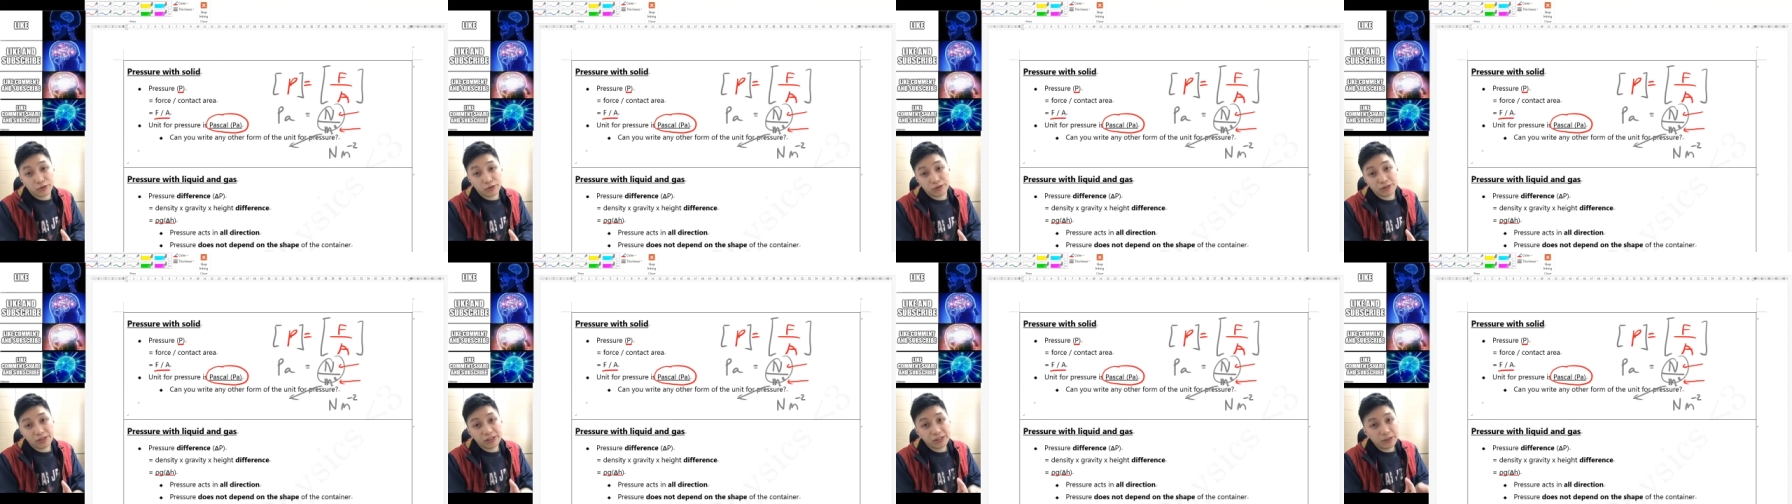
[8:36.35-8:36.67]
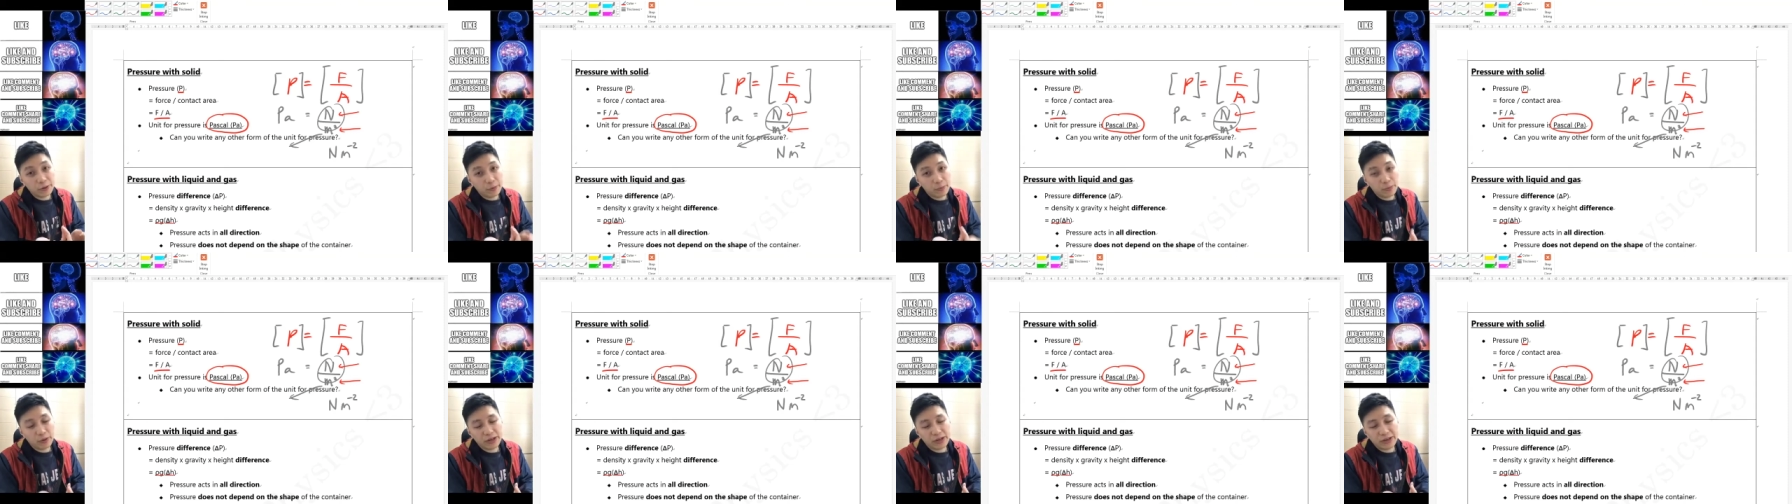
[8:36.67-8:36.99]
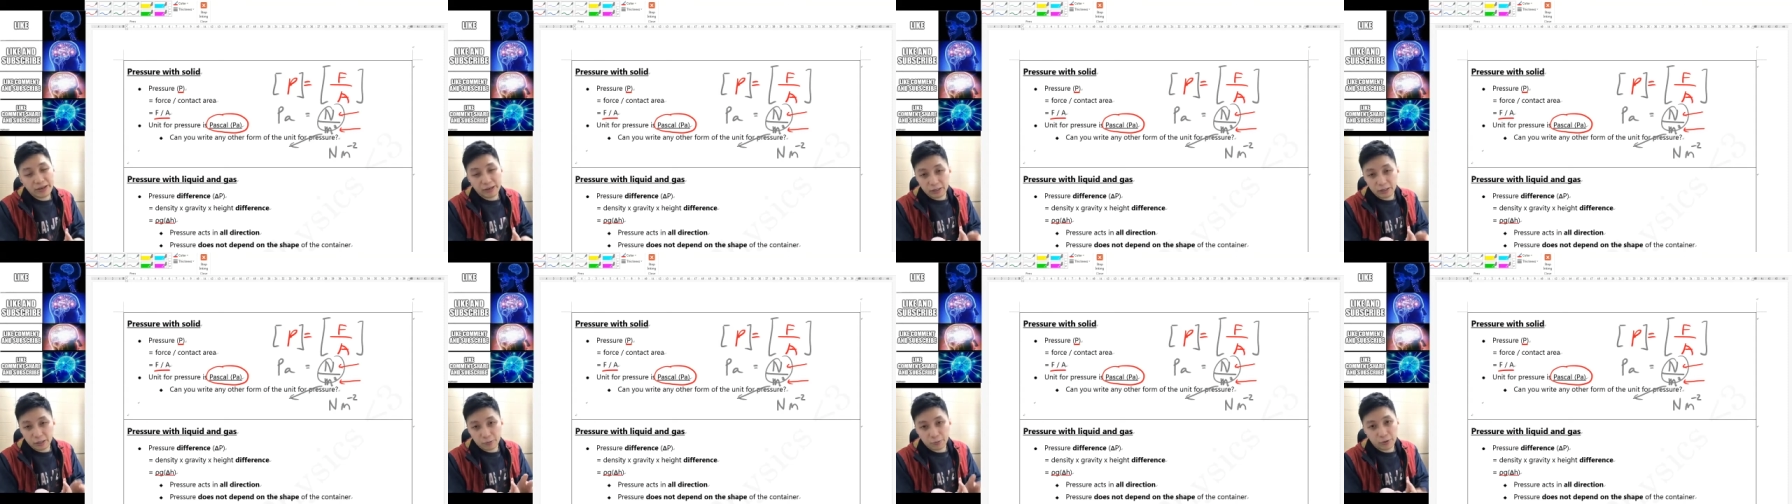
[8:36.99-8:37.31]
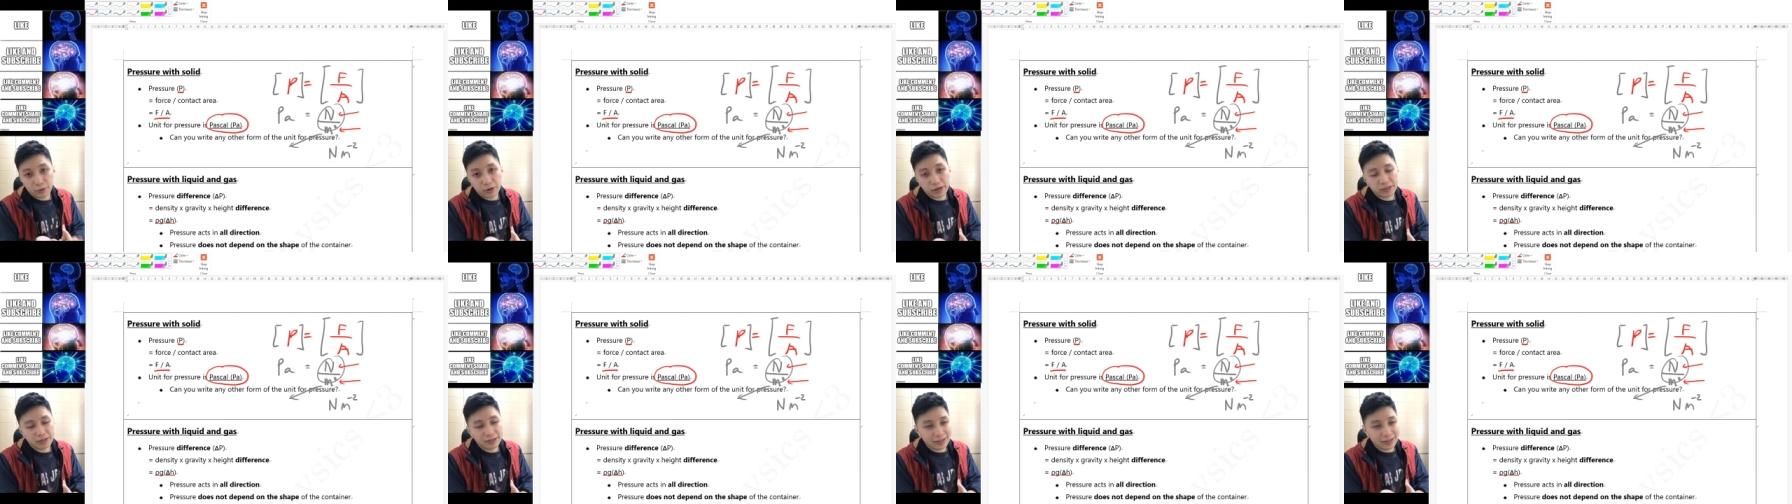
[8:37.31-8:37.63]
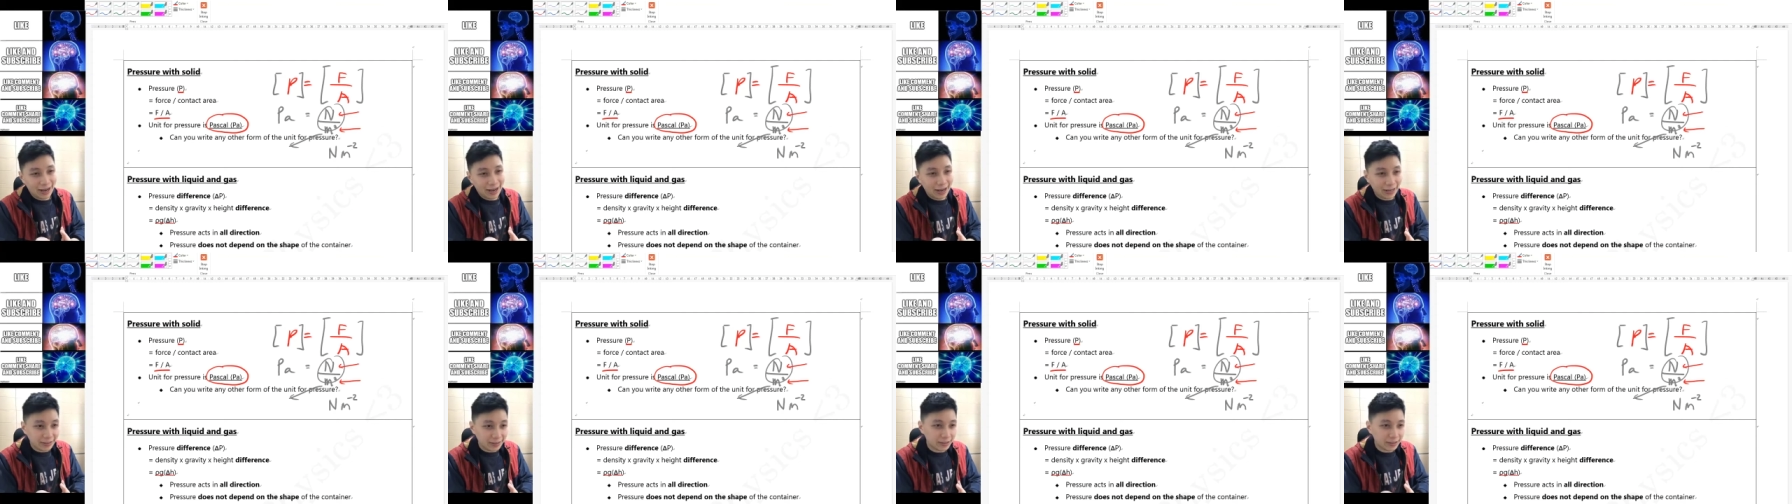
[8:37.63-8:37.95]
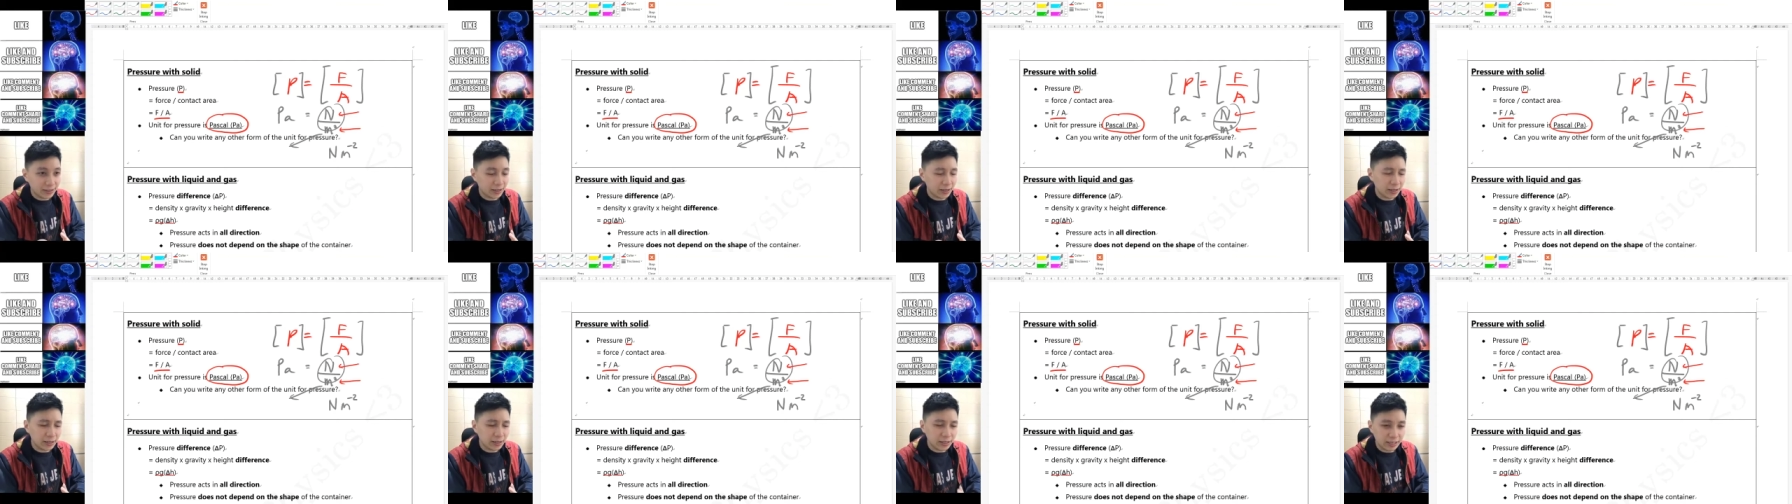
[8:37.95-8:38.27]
to simply express the answer